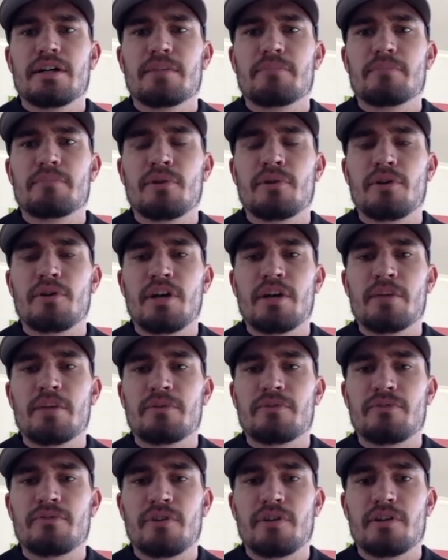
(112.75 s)
program
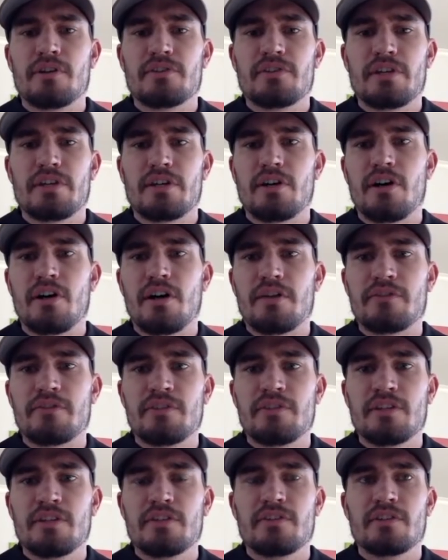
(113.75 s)
as far as like off
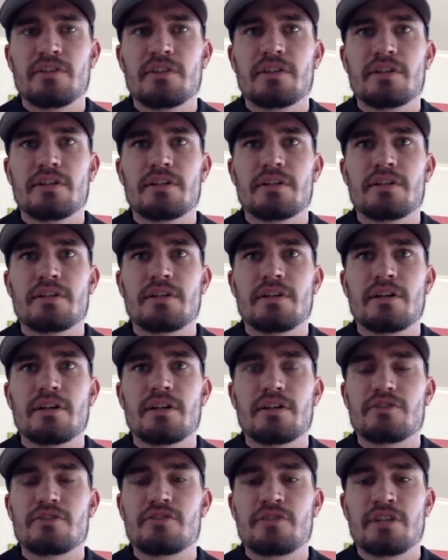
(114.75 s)
season
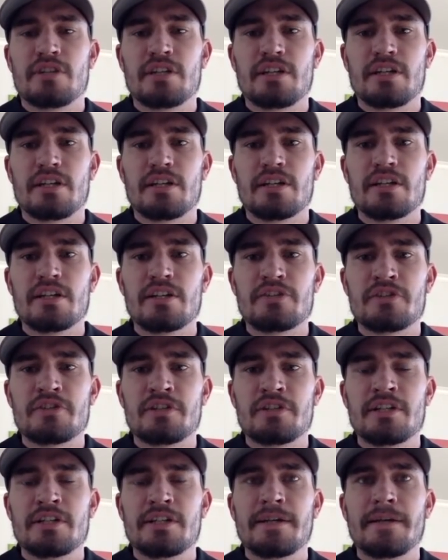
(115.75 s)
strength and
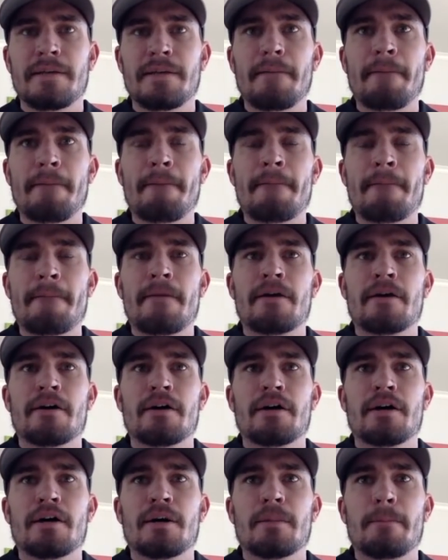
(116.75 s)
conditioning.
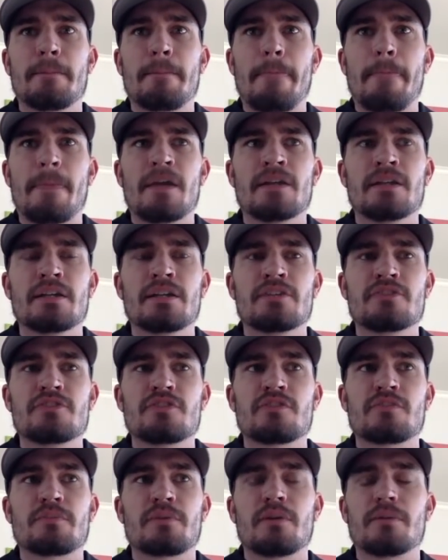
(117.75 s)
And then
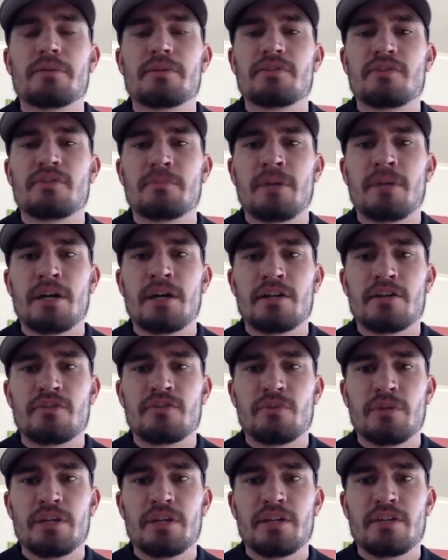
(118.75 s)
just probably some minor
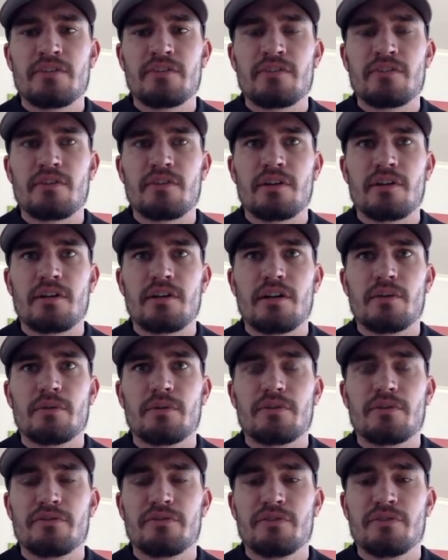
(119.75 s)
tweaks
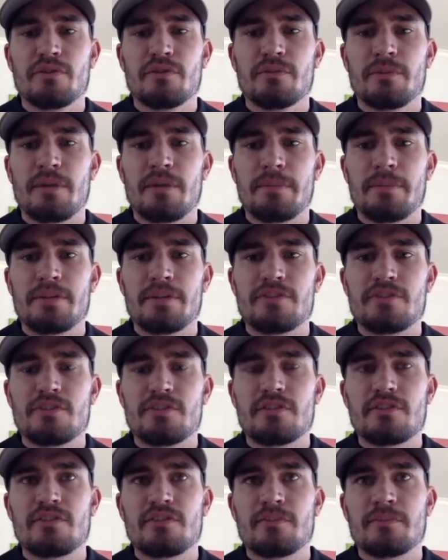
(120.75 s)
with a few of my
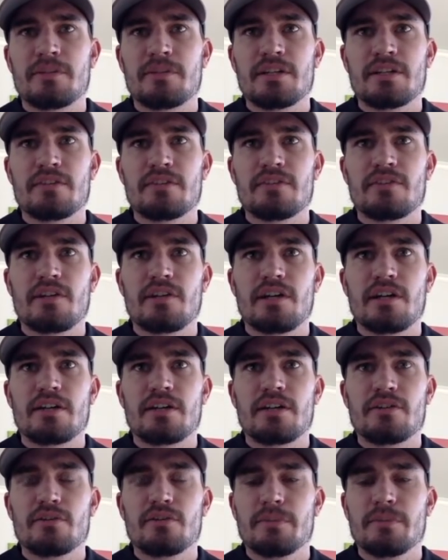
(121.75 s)
pitches, some things that I
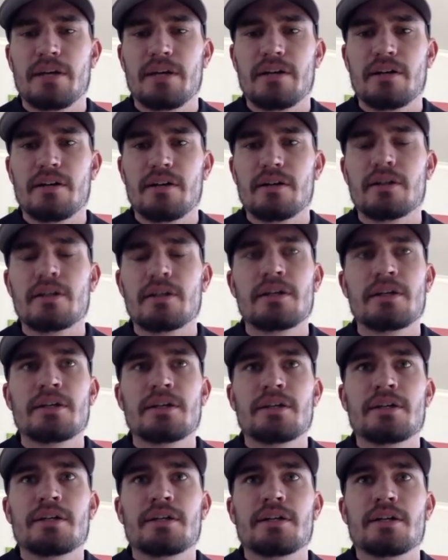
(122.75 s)
could do better,
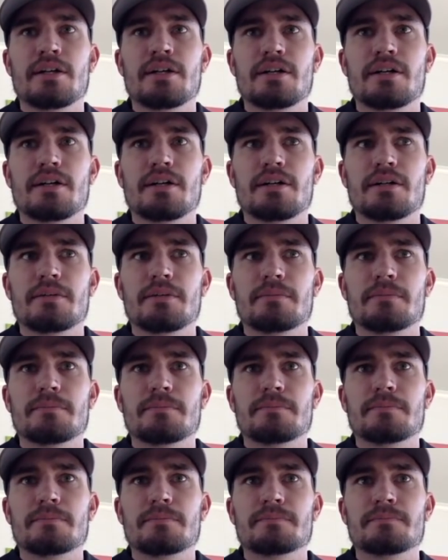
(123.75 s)

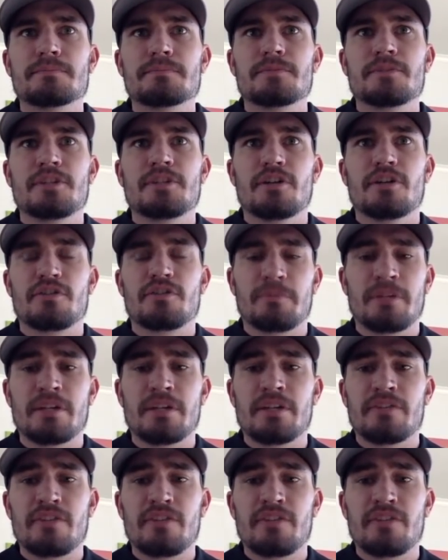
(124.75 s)
some things